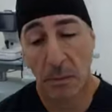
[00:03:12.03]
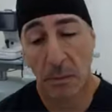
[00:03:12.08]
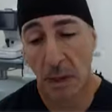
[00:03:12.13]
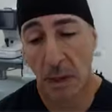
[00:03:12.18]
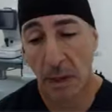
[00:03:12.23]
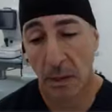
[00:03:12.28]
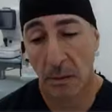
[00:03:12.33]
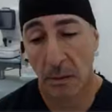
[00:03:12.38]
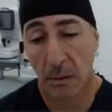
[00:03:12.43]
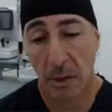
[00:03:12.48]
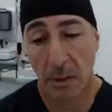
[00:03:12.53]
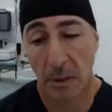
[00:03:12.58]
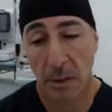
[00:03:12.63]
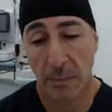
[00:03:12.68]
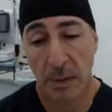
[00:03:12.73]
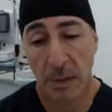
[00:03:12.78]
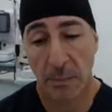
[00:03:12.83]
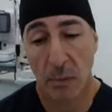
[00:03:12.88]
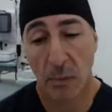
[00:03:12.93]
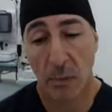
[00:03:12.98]
you know,
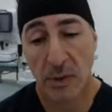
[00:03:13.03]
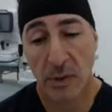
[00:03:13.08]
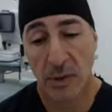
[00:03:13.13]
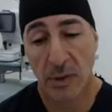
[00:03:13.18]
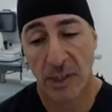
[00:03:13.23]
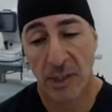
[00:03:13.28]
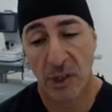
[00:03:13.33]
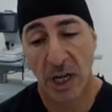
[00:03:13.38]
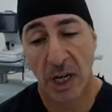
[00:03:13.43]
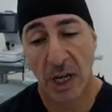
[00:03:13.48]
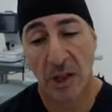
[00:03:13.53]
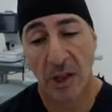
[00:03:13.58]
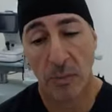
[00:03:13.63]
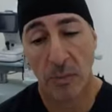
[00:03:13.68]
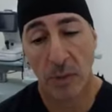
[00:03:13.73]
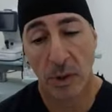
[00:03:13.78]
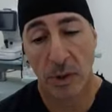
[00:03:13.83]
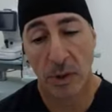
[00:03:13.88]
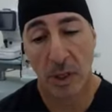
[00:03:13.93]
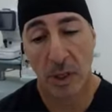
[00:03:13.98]
people shout them
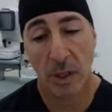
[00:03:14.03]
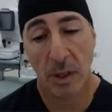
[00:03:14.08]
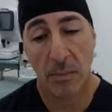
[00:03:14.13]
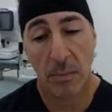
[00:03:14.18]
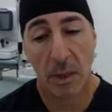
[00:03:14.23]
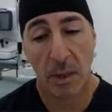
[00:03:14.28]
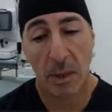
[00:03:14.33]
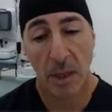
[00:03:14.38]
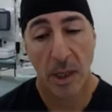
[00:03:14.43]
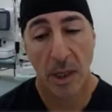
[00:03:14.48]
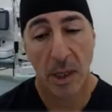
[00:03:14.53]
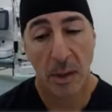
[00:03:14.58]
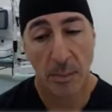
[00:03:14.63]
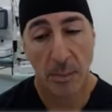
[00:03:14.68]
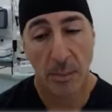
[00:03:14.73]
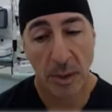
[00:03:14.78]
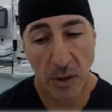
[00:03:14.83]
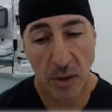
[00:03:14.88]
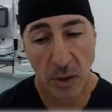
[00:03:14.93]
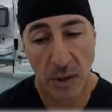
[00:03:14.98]
all the time,
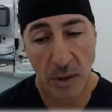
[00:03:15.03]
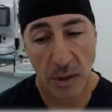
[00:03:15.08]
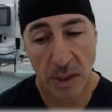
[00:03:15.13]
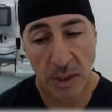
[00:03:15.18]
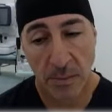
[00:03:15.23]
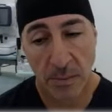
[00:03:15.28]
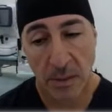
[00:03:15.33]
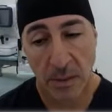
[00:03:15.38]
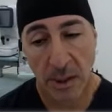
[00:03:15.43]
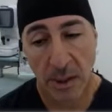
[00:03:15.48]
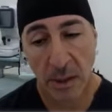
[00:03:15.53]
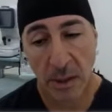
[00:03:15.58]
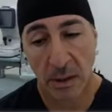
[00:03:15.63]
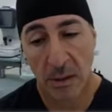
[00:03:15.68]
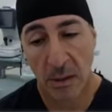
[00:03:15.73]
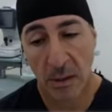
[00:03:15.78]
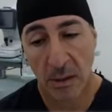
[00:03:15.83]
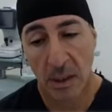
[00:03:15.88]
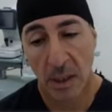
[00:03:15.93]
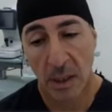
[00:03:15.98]
but it's got stem cells.